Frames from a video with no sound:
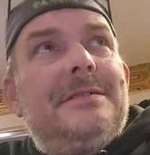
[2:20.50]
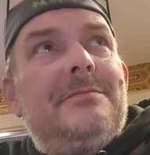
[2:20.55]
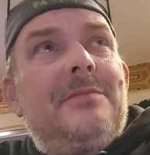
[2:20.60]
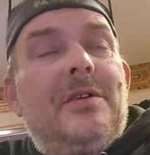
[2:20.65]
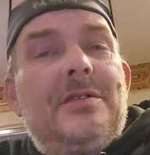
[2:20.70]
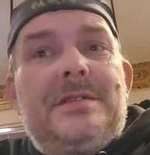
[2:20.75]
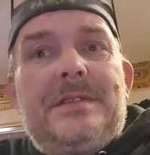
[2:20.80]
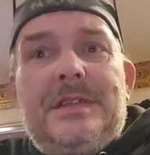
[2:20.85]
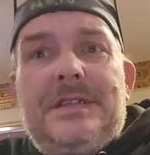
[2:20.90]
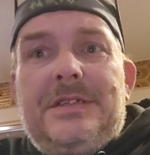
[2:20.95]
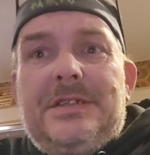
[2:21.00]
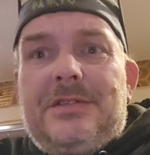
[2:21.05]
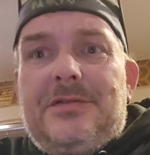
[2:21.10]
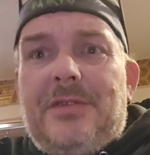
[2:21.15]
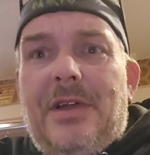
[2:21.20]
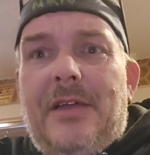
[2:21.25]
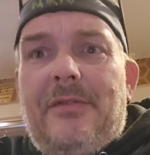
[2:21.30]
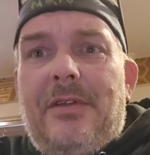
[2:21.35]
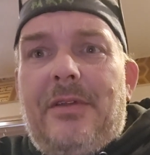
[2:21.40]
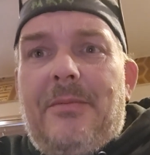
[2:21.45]
mostly just
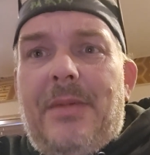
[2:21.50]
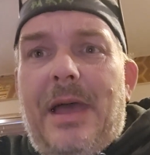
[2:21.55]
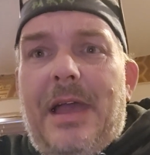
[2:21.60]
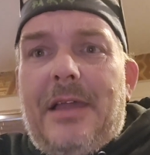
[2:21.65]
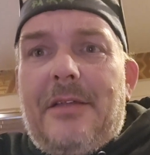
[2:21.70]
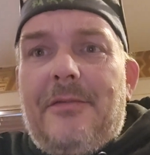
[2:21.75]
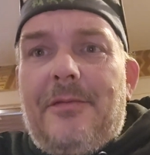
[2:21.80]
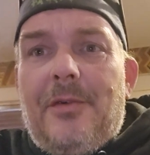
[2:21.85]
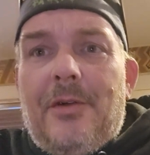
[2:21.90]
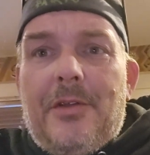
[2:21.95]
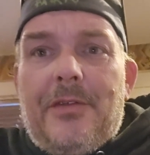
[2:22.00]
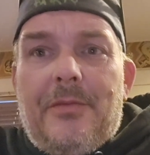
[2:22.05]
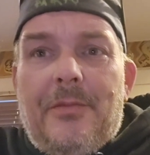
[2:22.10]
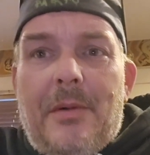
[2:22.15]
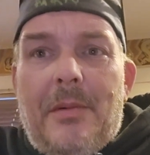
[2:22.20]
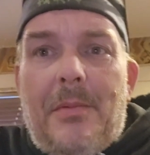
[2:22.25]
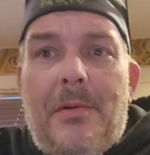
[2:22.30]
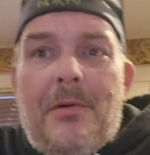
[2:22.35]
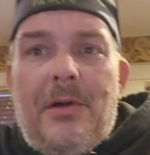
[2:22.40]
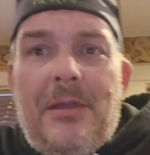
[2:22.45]
driving back and forth from
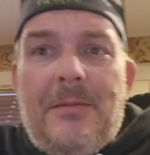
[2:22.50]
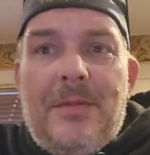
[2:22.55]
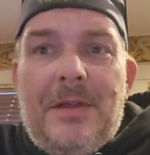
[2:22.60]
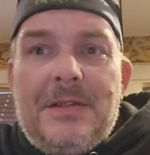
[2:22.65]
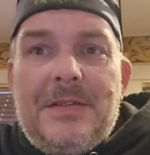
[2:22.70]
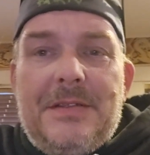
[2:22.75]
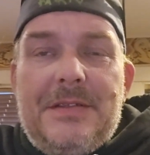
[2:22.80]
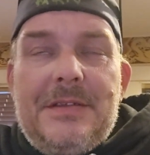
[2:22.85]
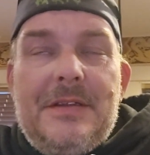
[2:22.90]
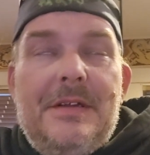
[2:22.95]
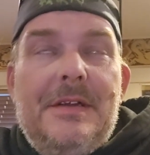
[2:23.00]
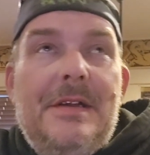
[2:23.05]
appointments.